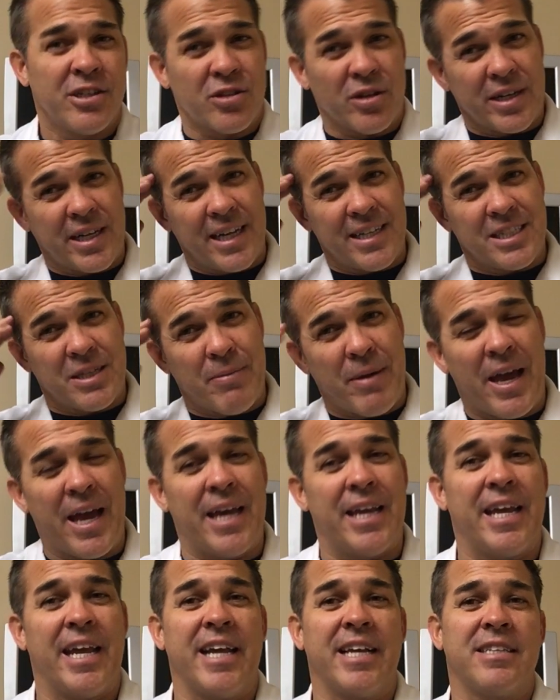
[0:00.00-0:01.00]
start getting some
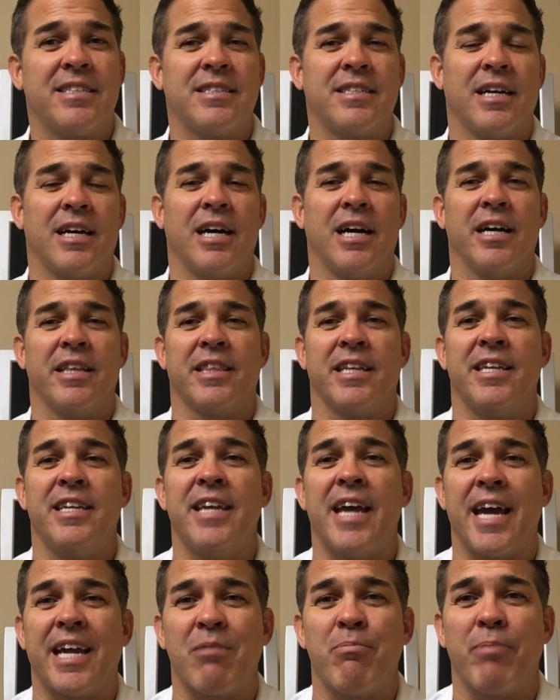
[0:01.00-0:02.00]
headaches, uh, the
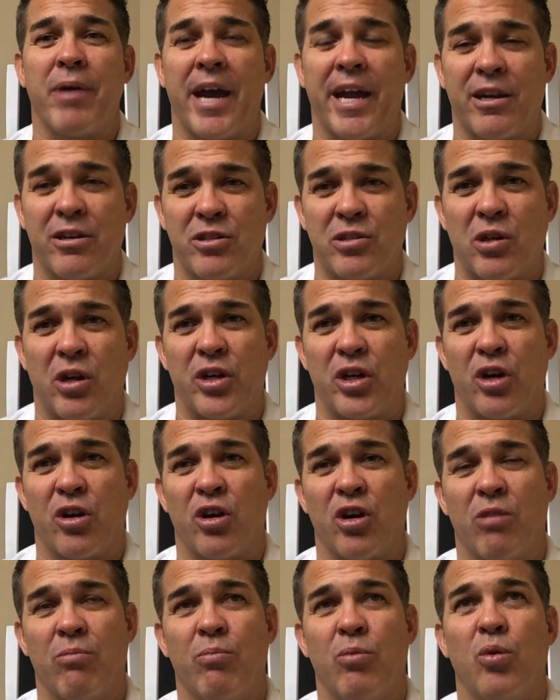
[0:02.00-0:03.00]
neck and back are starting
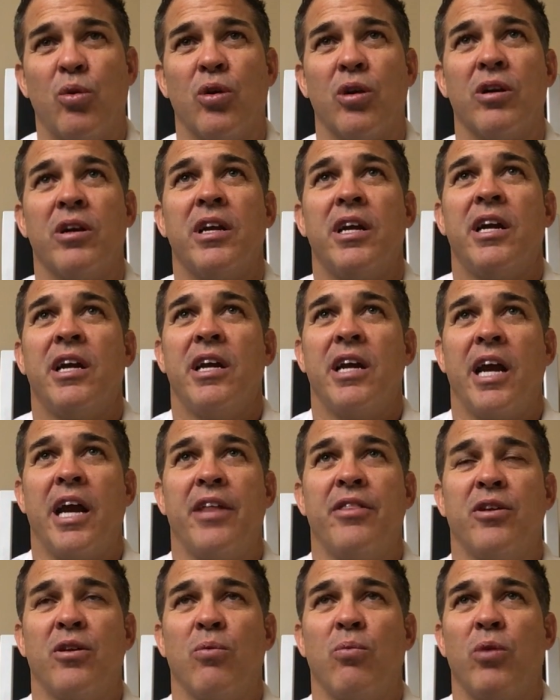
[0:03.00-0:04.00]
to hurt more,
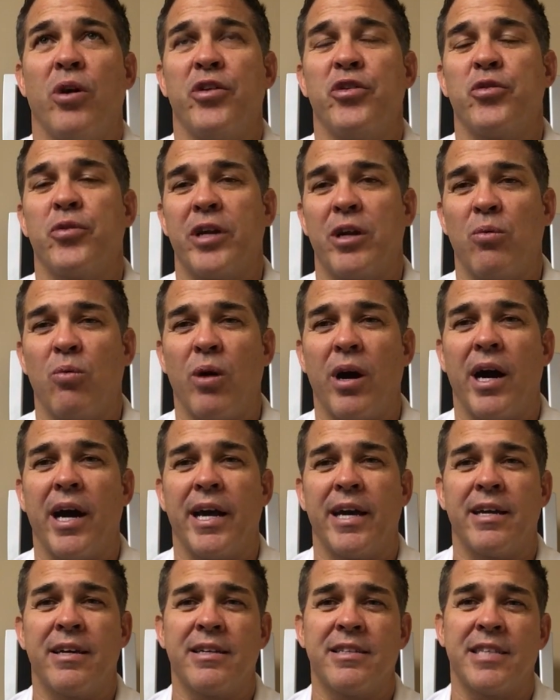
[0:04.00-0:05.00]
and they're wondering
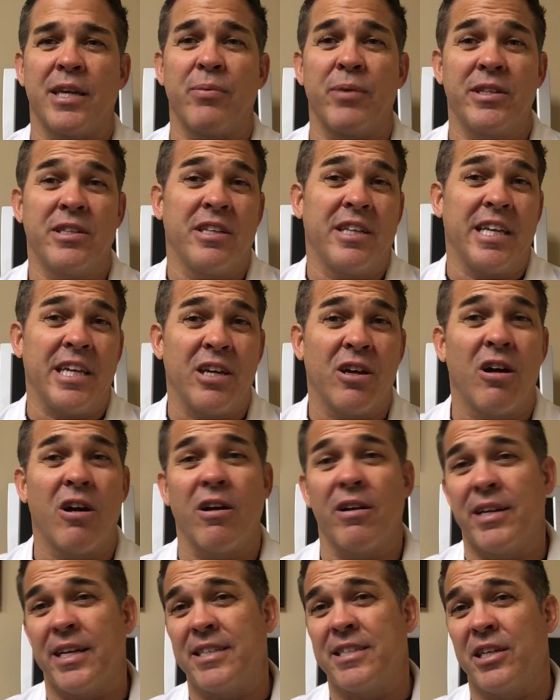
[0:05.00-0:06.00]
why, because they went to the
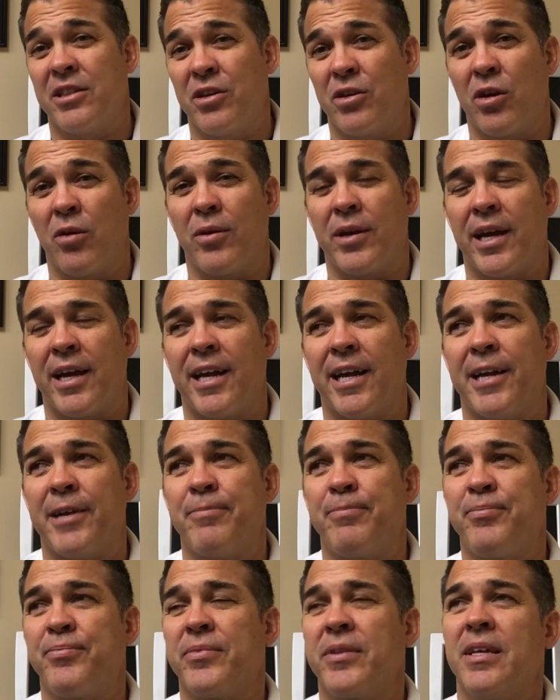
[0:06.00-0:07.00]
ER and they said they're okay.
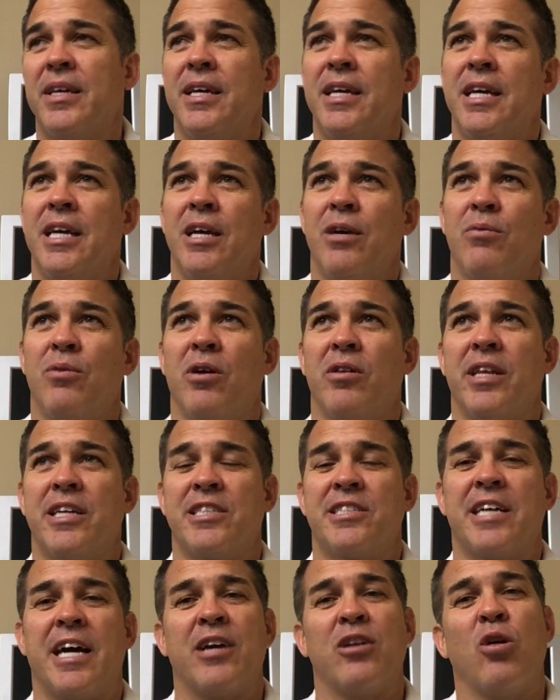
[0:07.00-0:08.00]
Well,
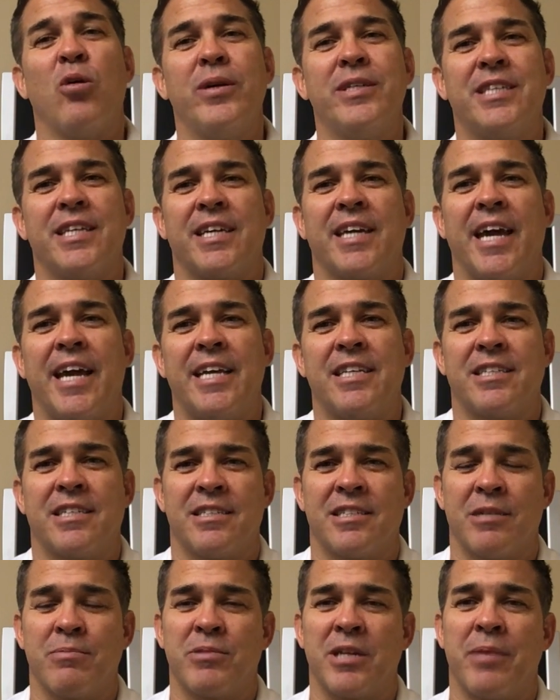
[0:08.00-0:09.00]
that's not always the case,
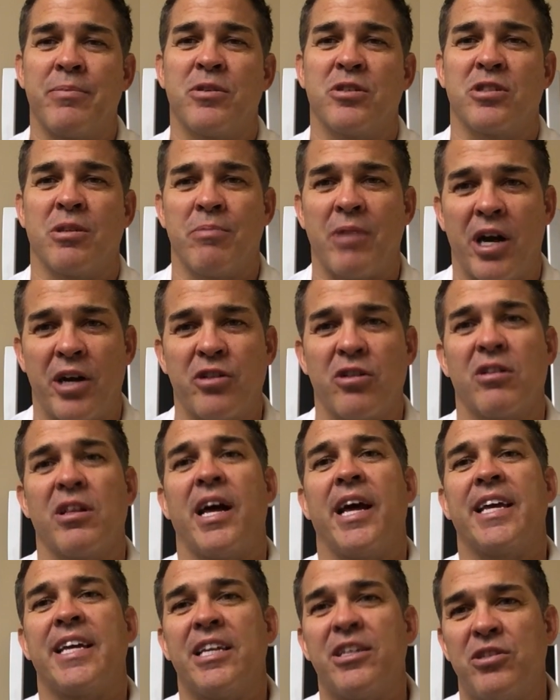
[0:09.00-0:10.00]
because sometimes there's some
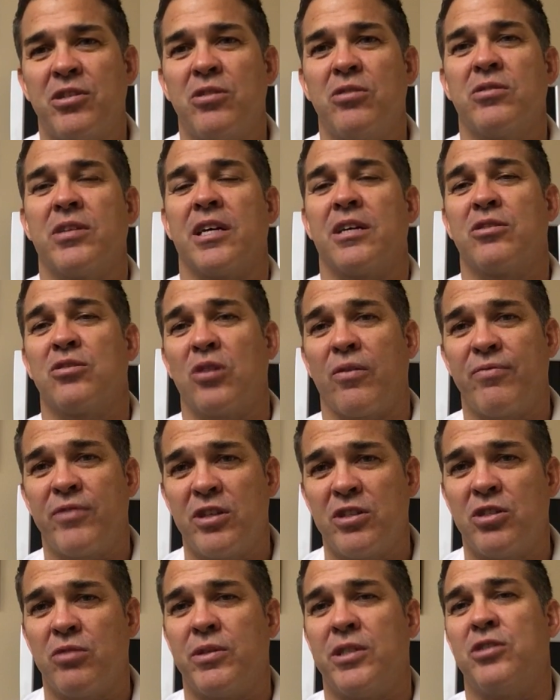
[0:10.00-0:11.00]
underlying issues like soft
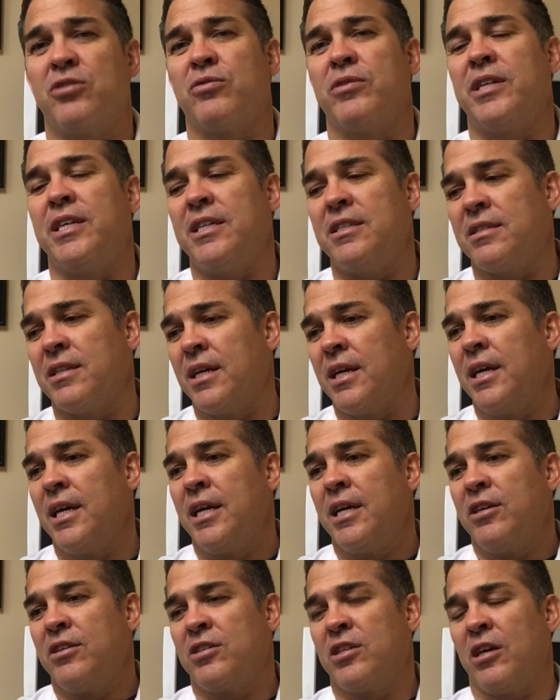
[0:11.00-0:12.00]
tissue injuries,
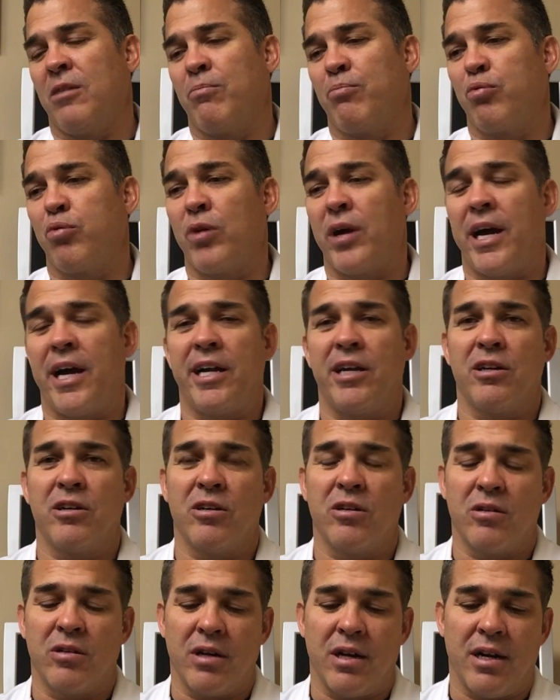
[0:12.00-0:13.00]
some
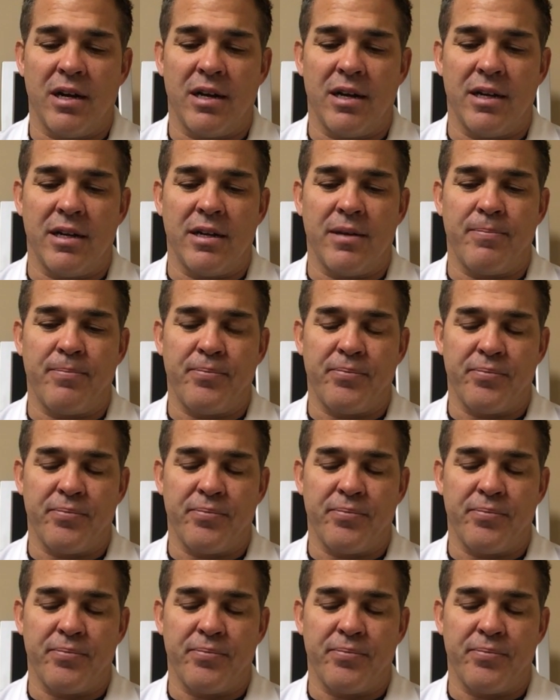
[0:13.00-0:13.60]
prior uh,